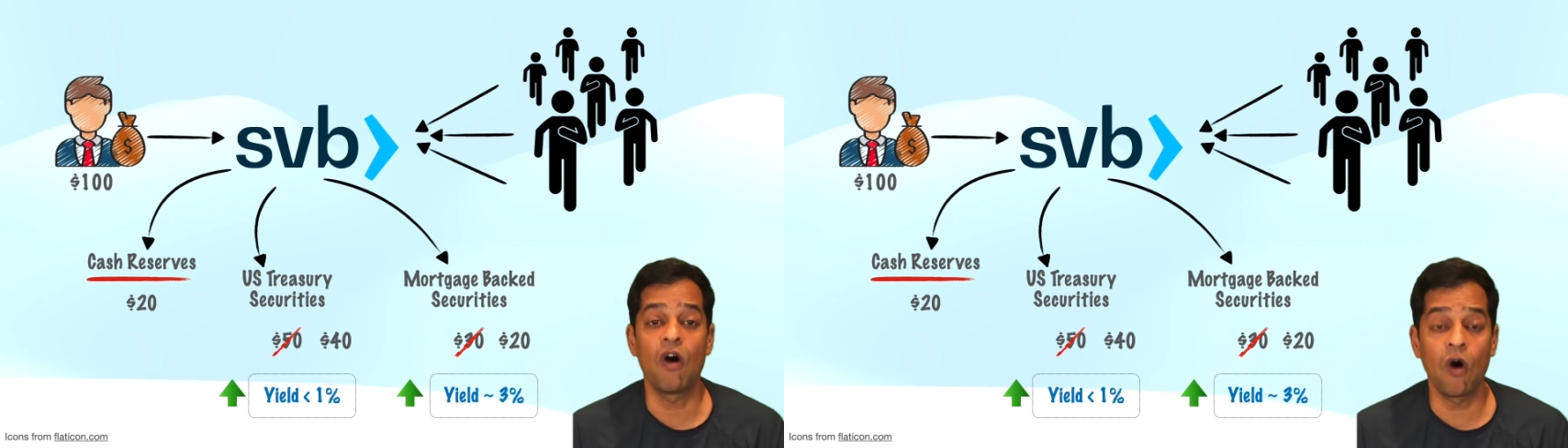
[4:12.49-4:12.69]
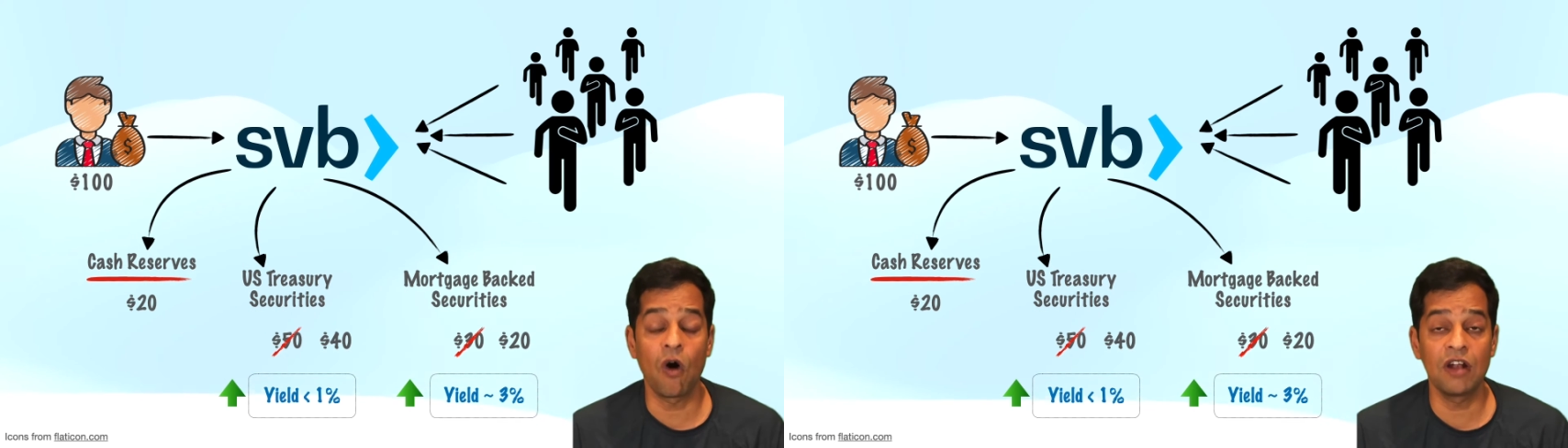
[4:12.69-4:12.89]

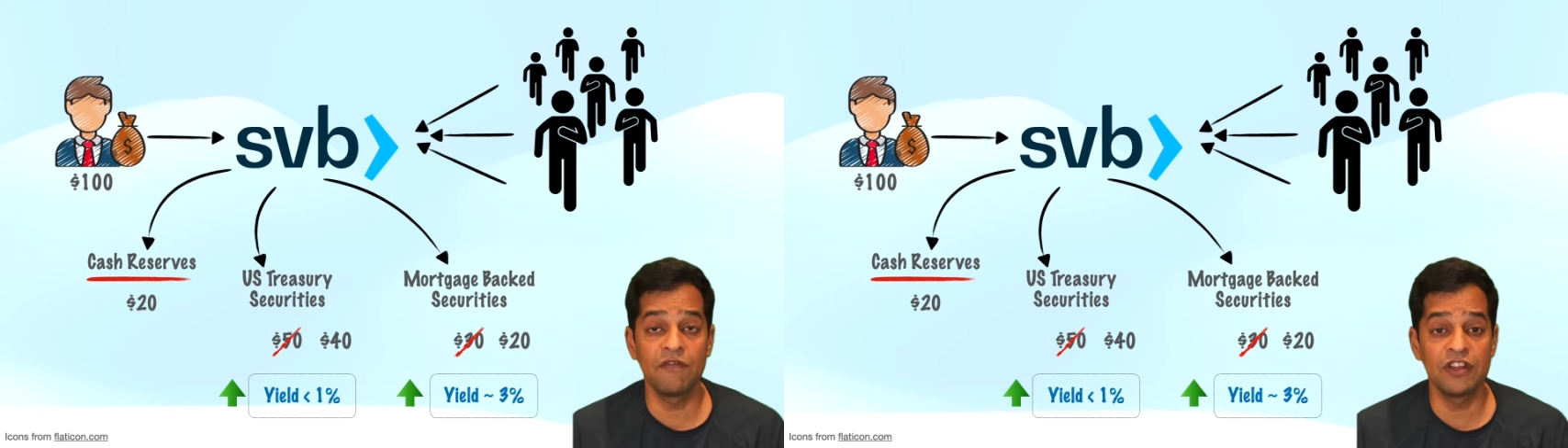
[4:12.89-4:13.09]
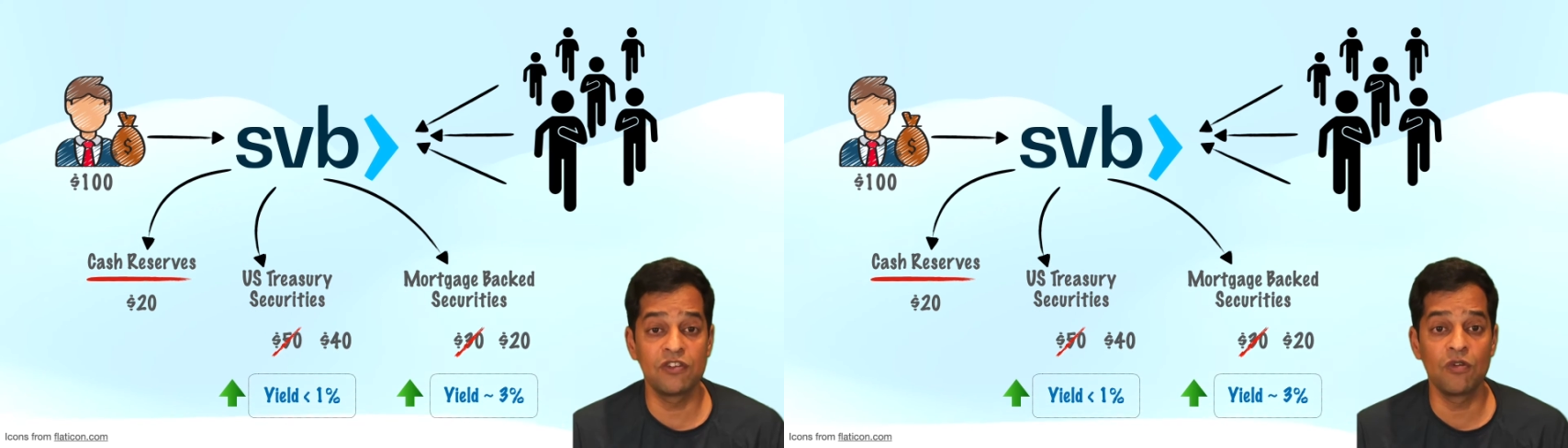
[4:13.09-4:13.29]
all
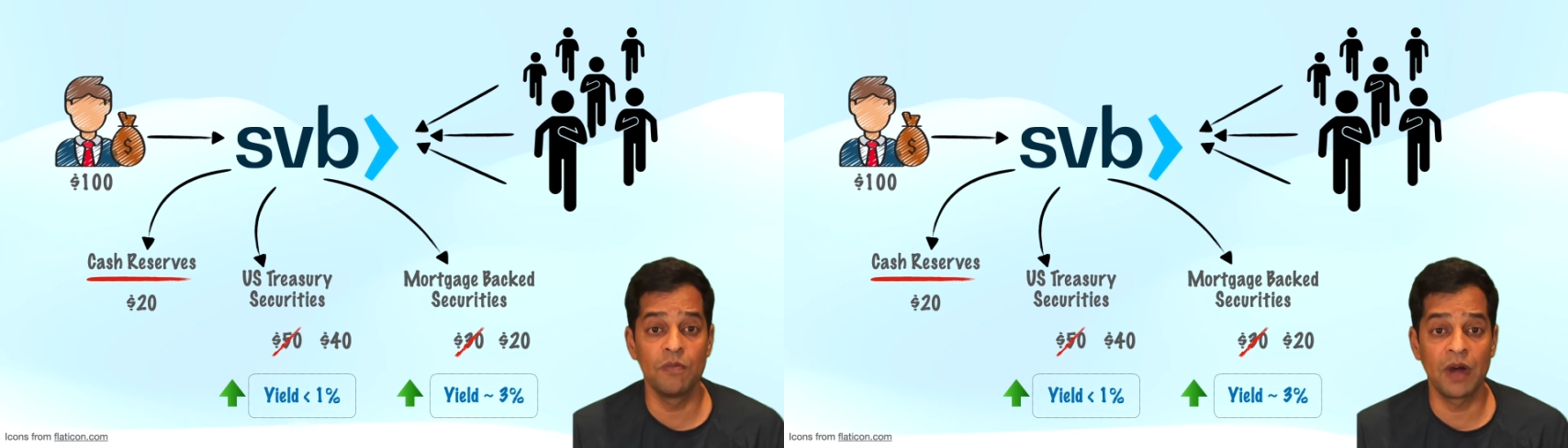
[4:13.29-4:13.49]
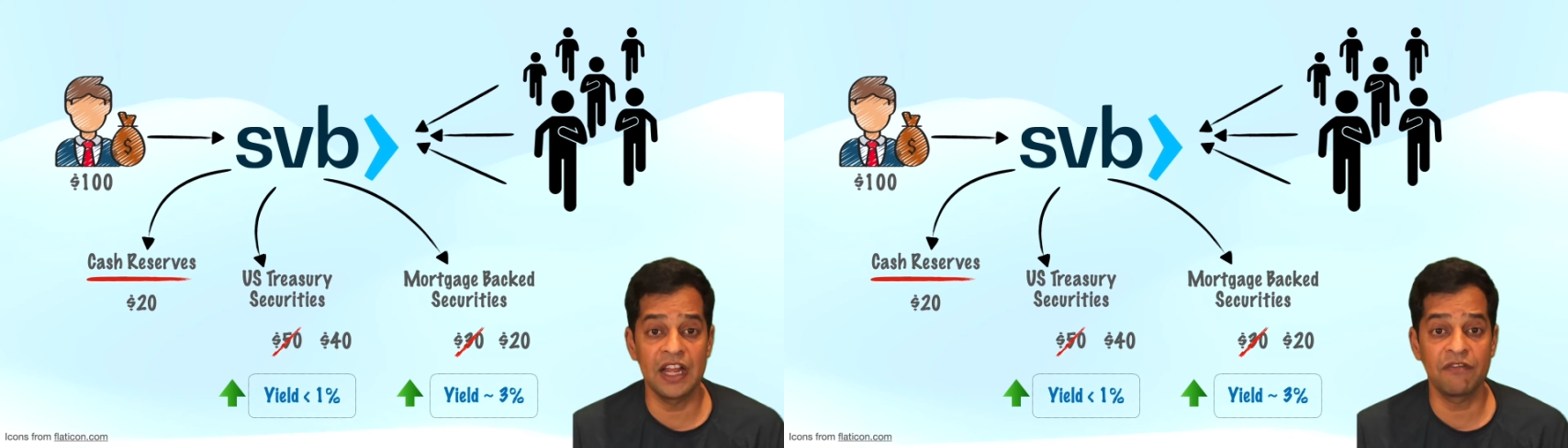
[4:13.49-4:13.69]
withdrew
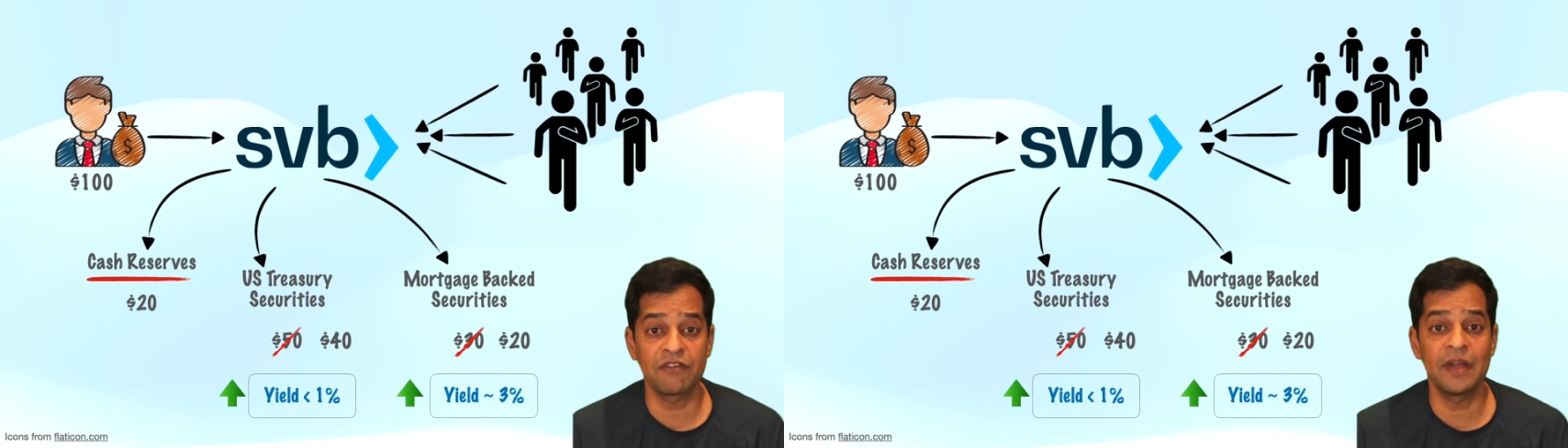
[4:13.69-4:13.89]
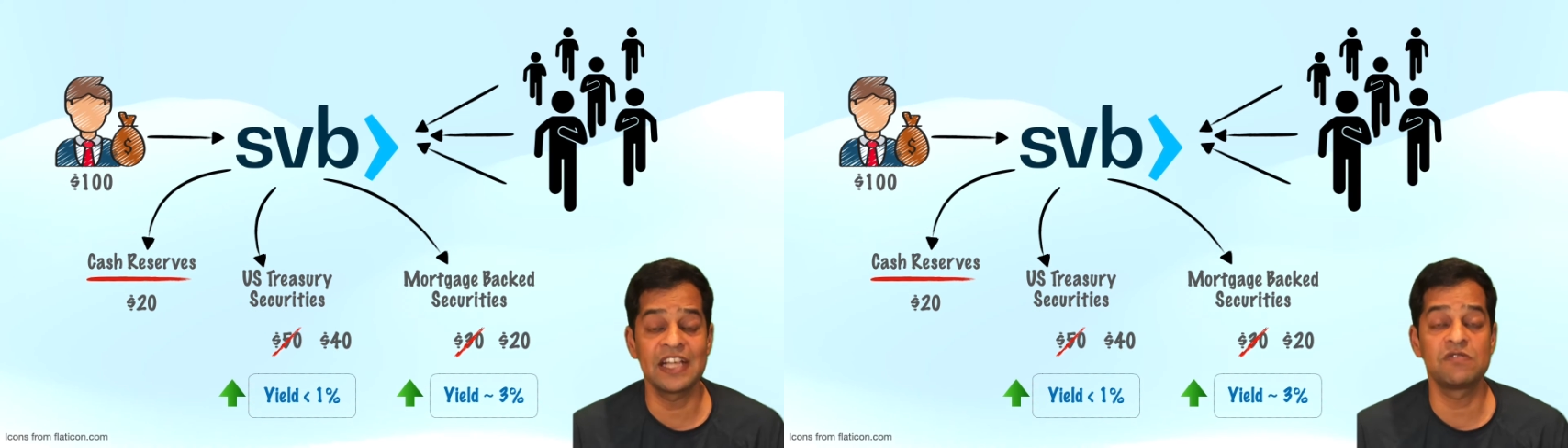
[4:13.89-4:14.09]
money from
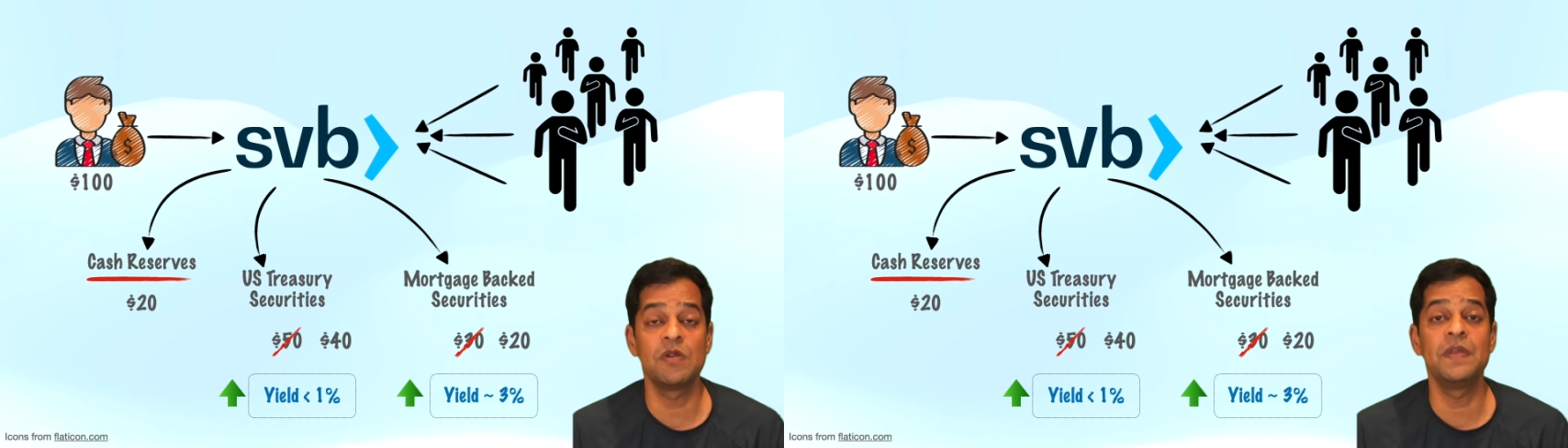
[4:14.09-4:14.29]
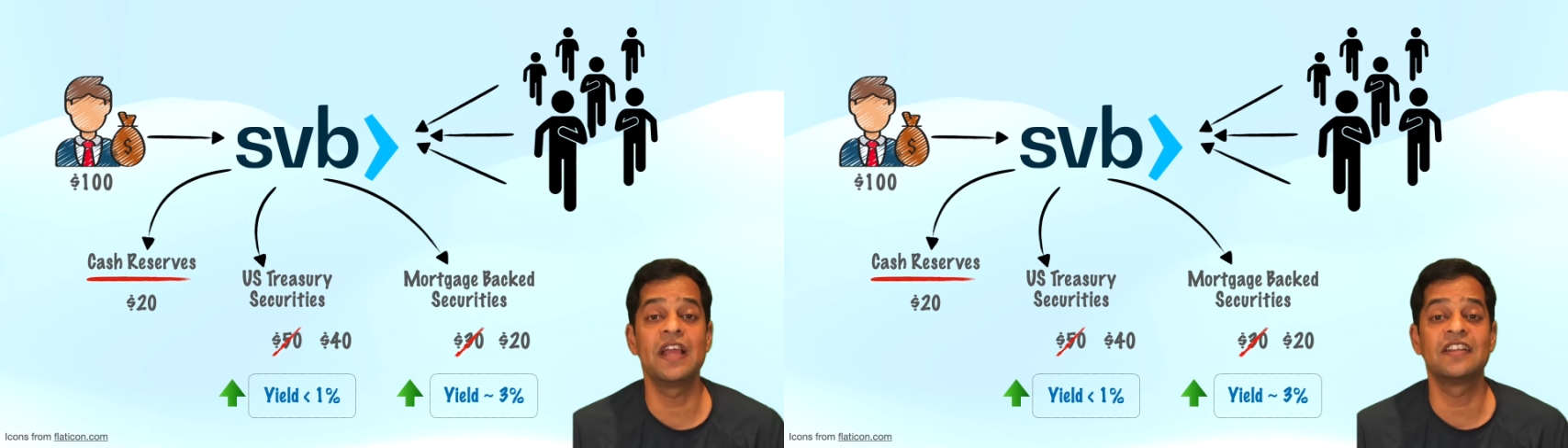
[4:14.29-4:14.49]

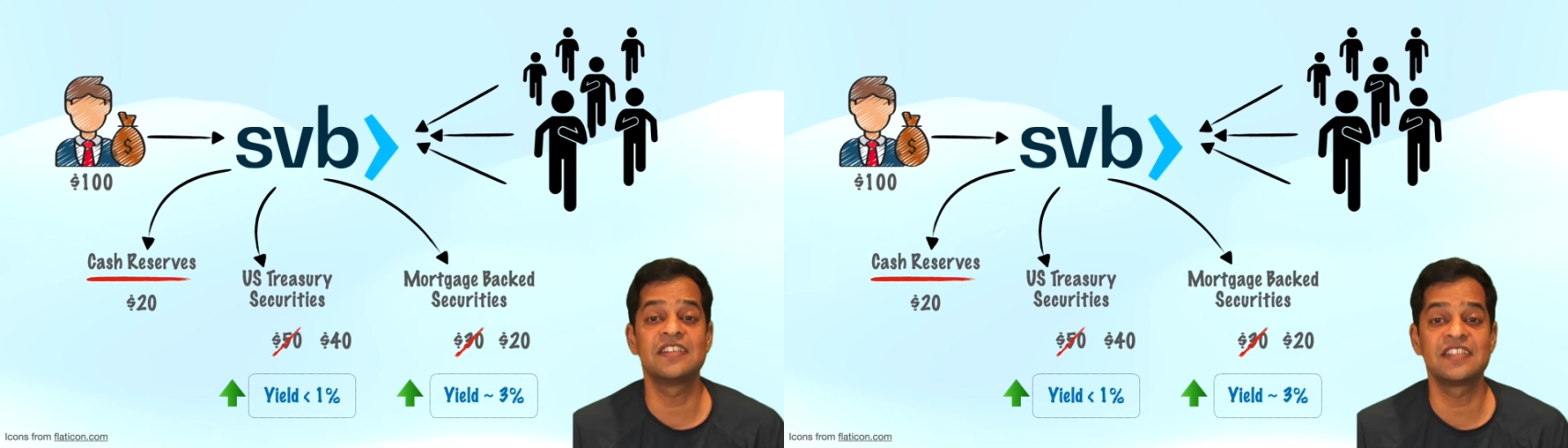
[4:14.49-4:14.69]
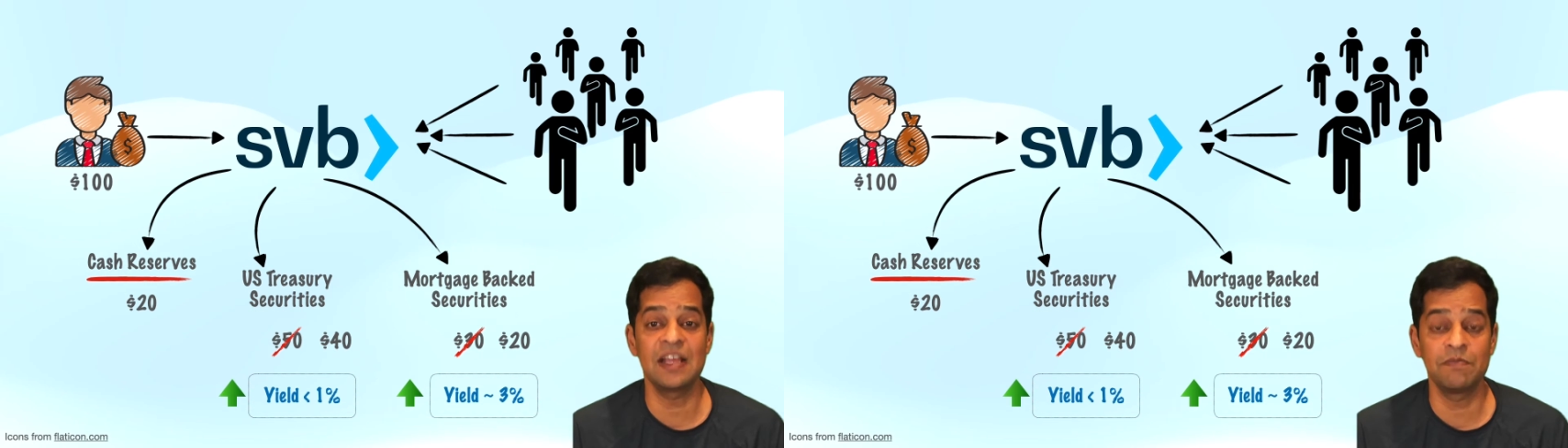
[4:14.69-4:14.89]
SVB at the
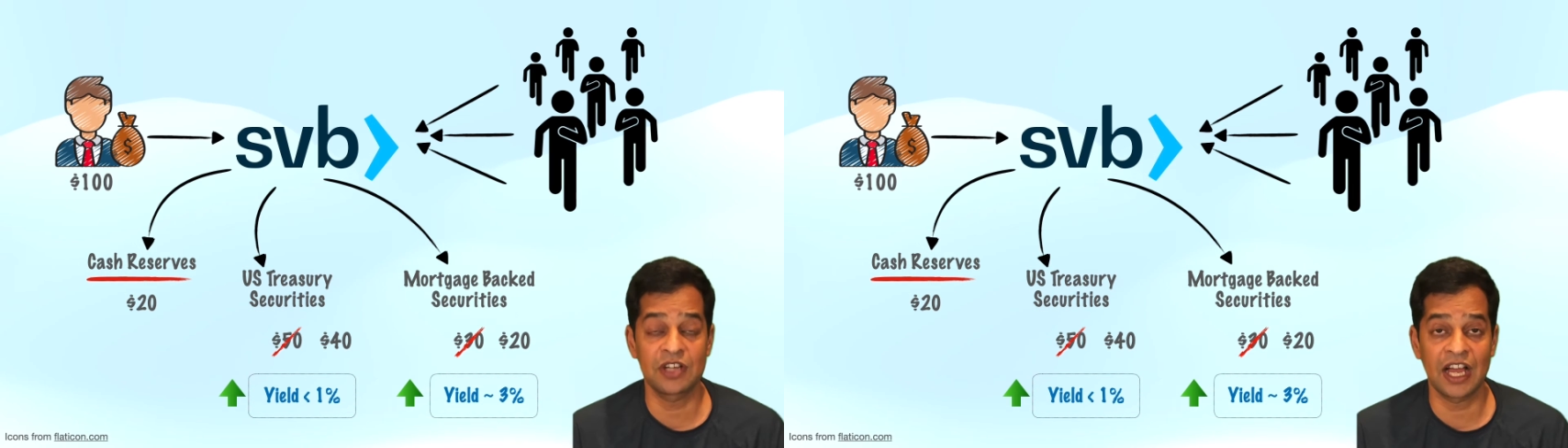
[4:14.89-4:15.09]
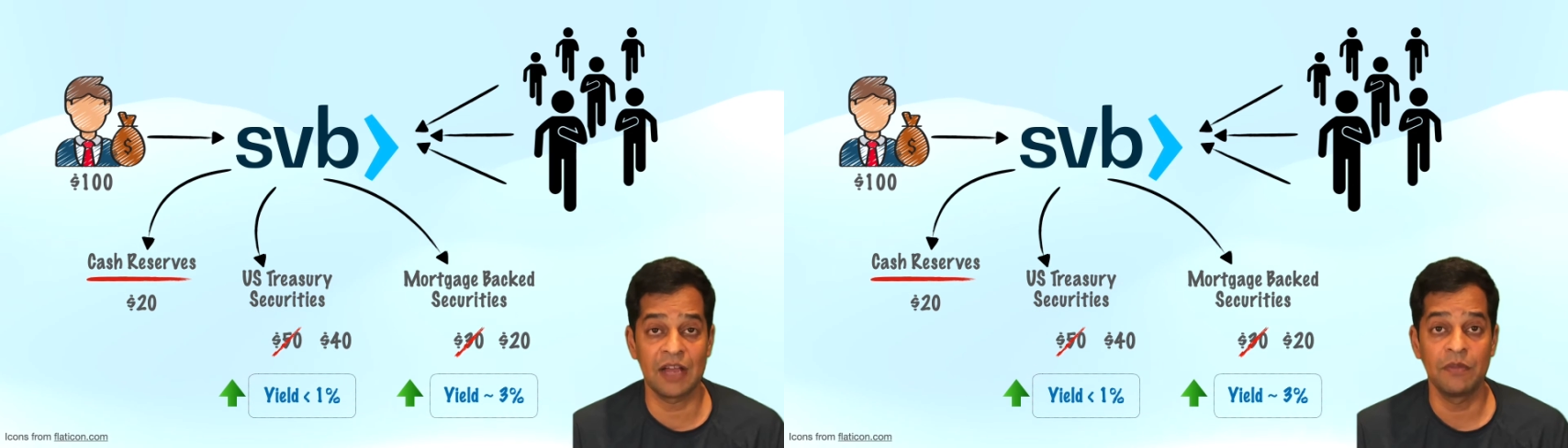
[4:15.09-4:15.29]
same
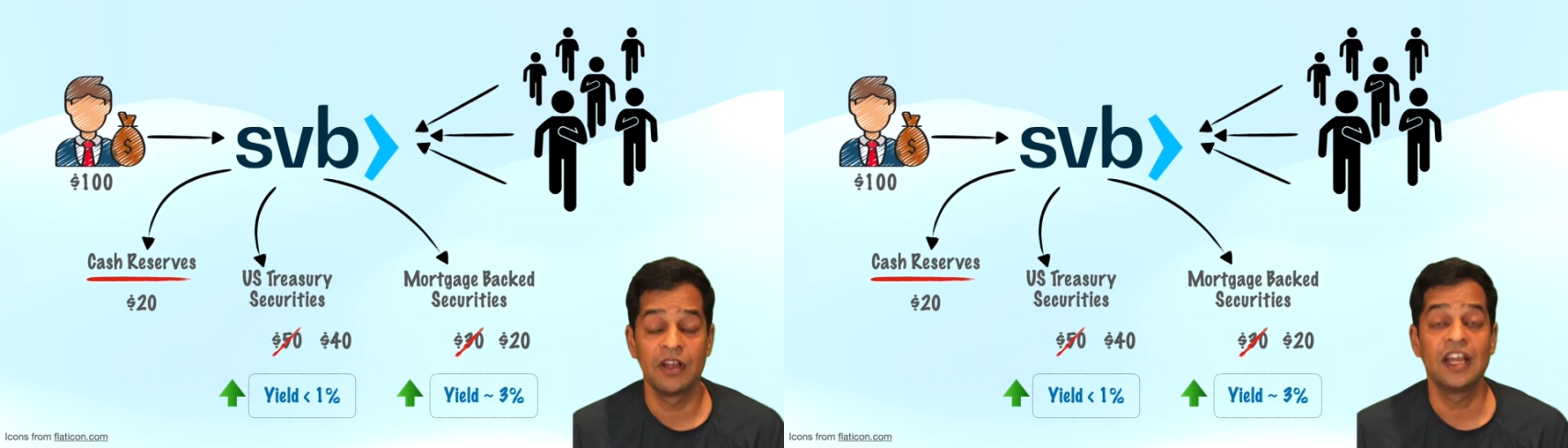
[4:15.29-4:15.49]
time,